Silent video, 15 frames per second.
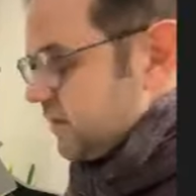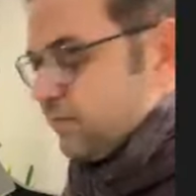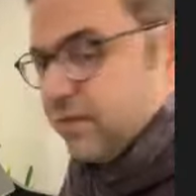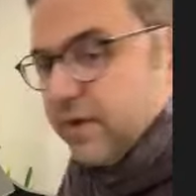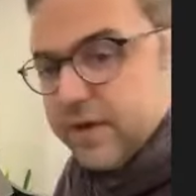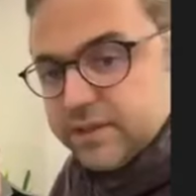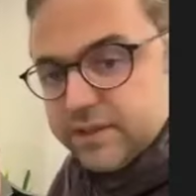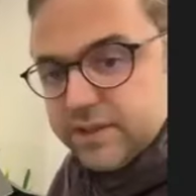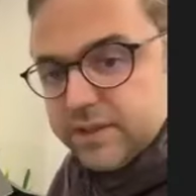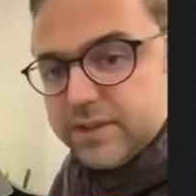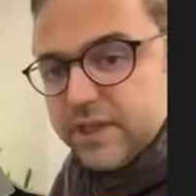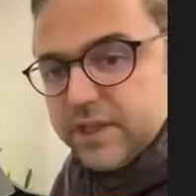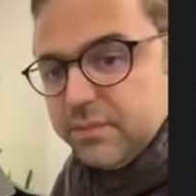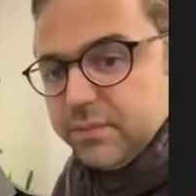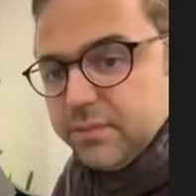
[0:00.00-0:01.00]
first
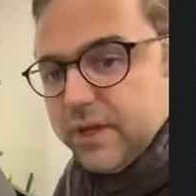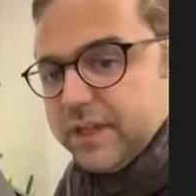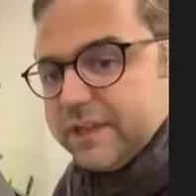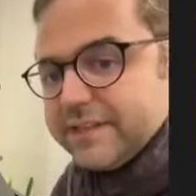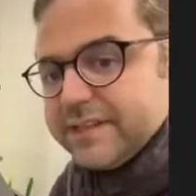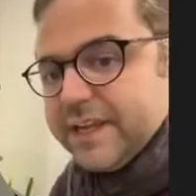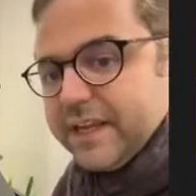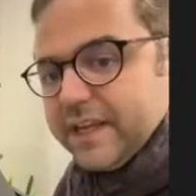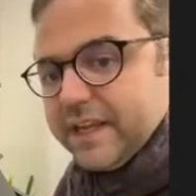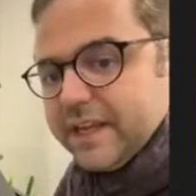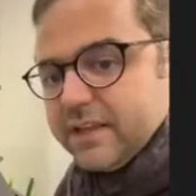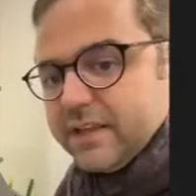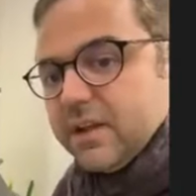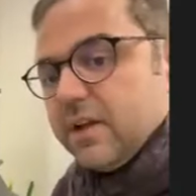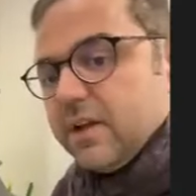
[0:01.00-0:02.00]
step and
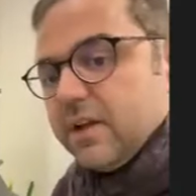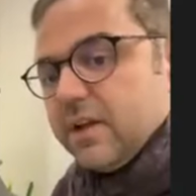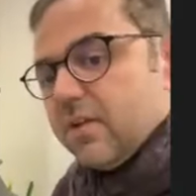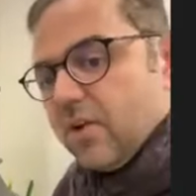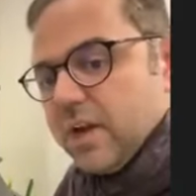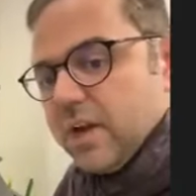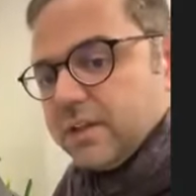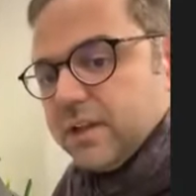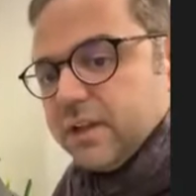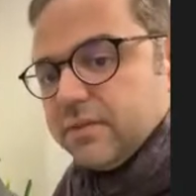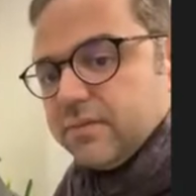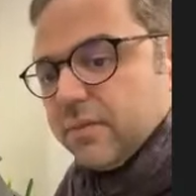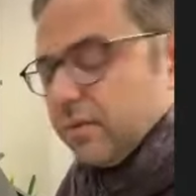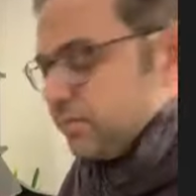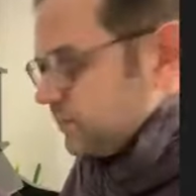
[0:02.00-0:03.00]
second right
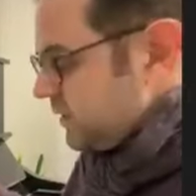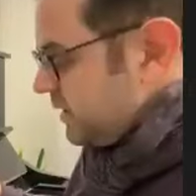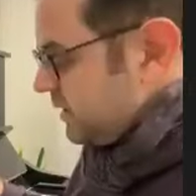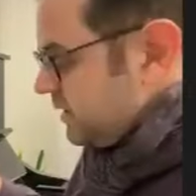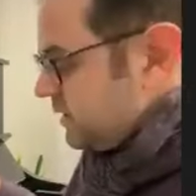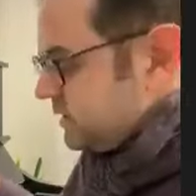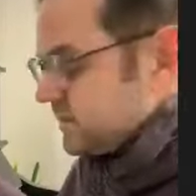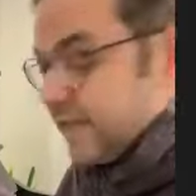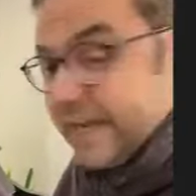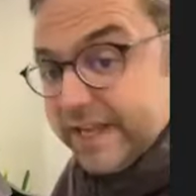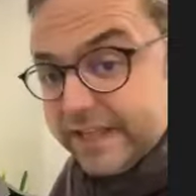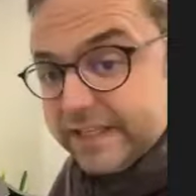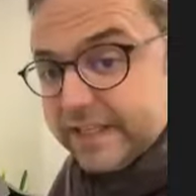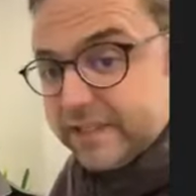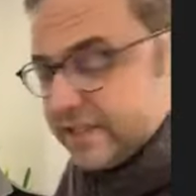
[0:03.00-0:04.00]
hand from
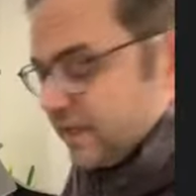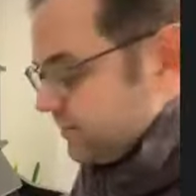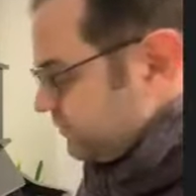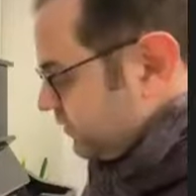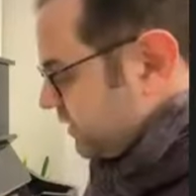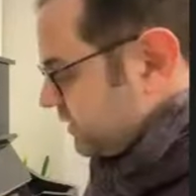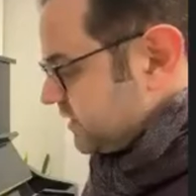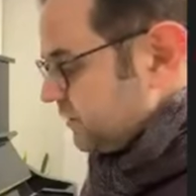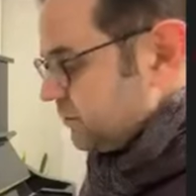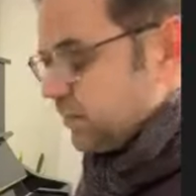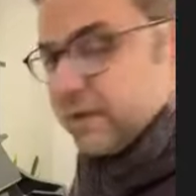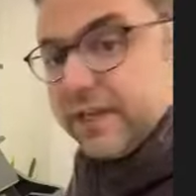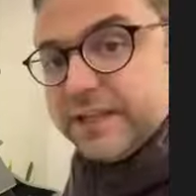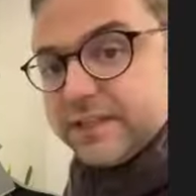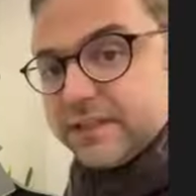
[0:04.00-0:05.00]
second step, for example,
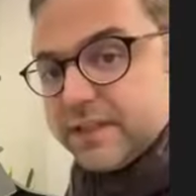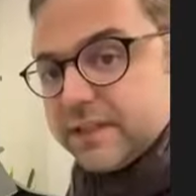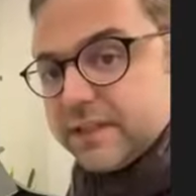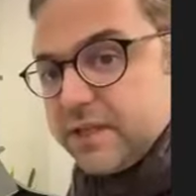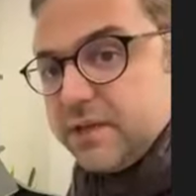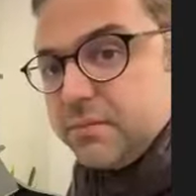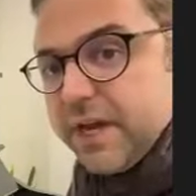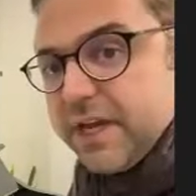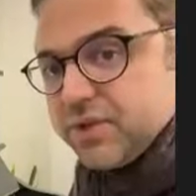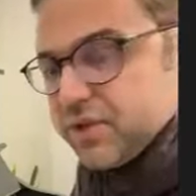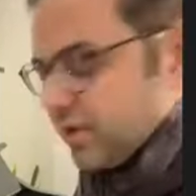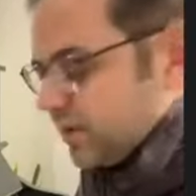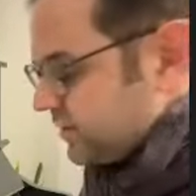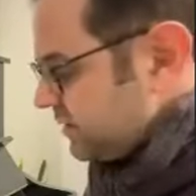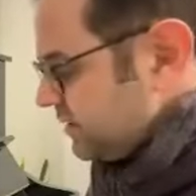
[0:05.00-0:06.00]
that is a C
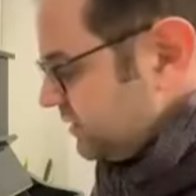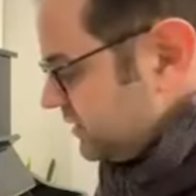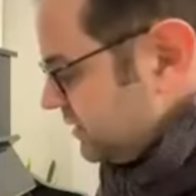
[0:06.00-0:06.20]
major.